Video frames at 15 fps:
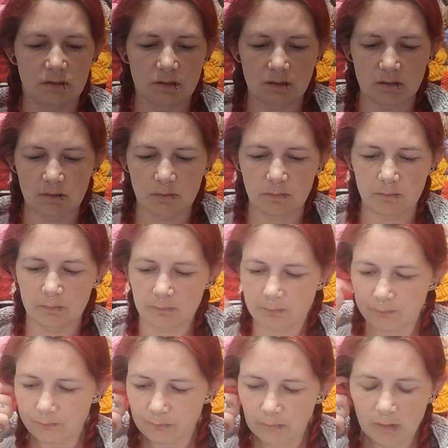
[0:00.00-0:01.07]
don't know.
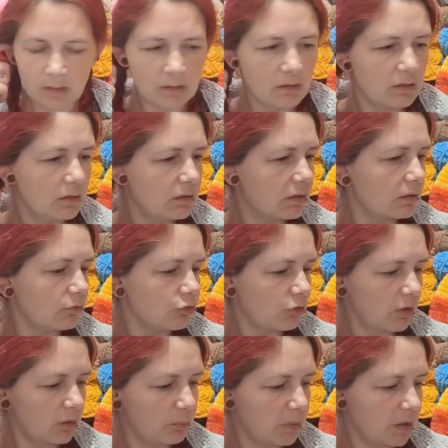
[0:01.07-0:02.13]
I'm
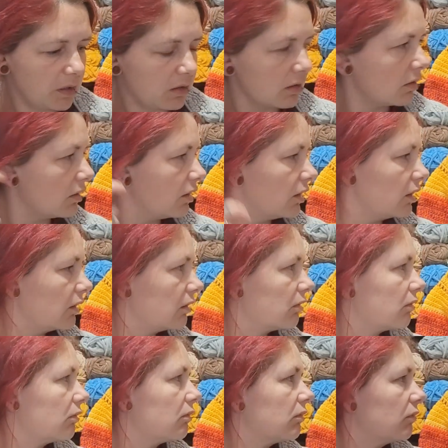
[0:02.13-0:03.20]
trying to make it a
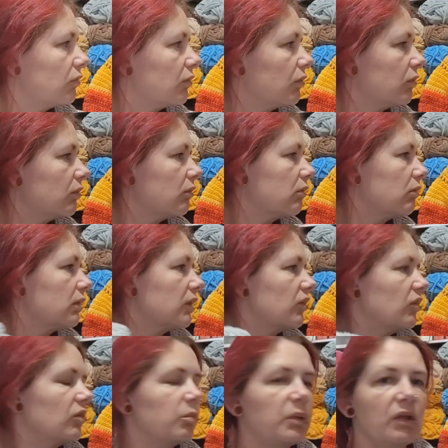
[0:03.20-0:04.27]
not
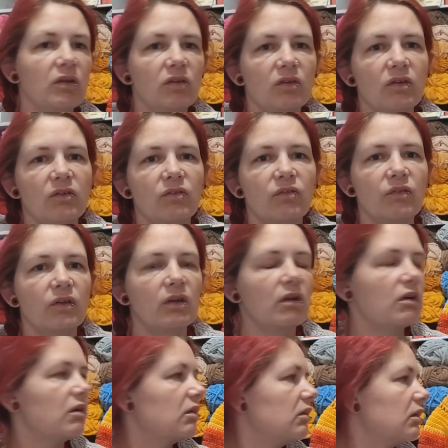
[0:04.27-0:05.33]
expensive
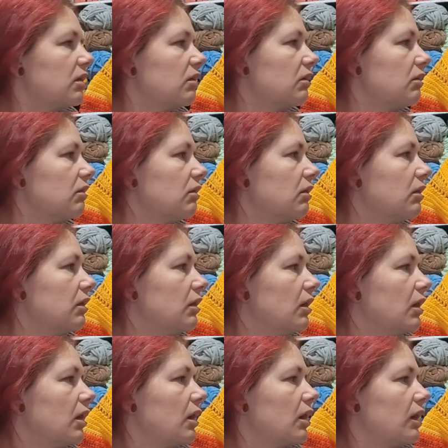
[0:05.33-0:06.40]
cardigan,
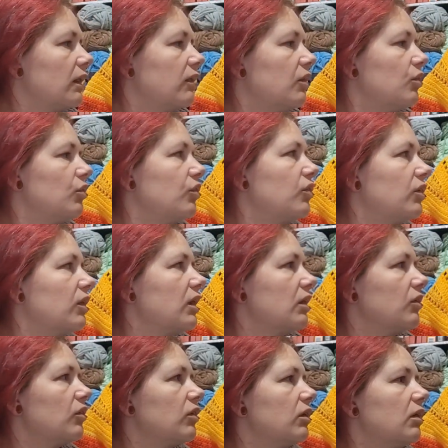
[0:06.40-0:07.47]
and those
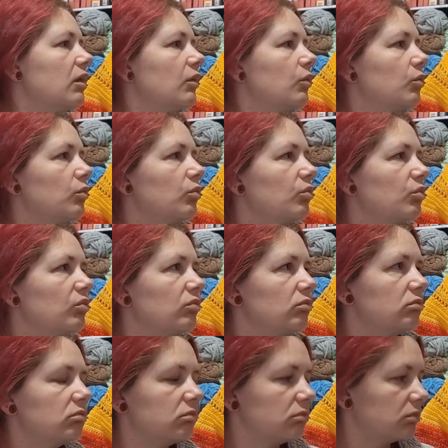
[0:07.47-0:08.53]
skeins of yarn
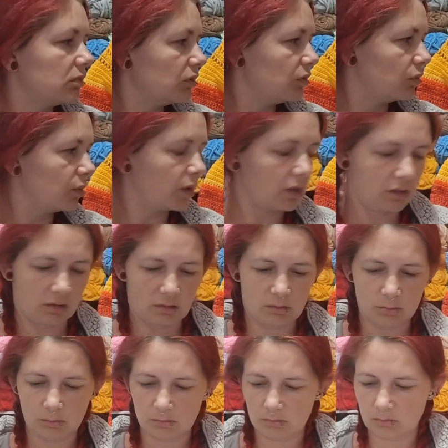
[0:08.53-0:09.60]
do work
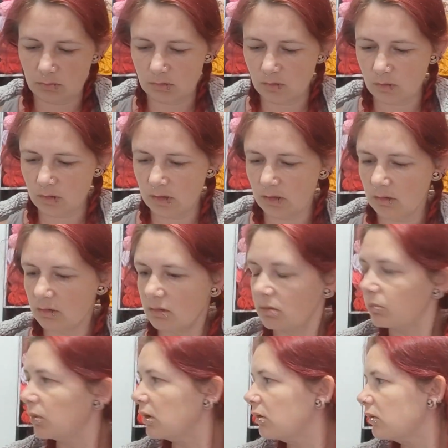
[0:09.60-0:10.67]
out quite
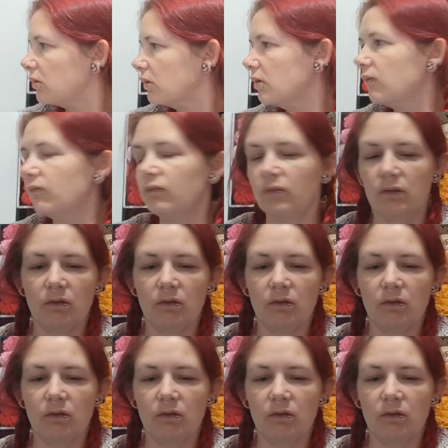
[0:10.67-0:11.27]
expensive.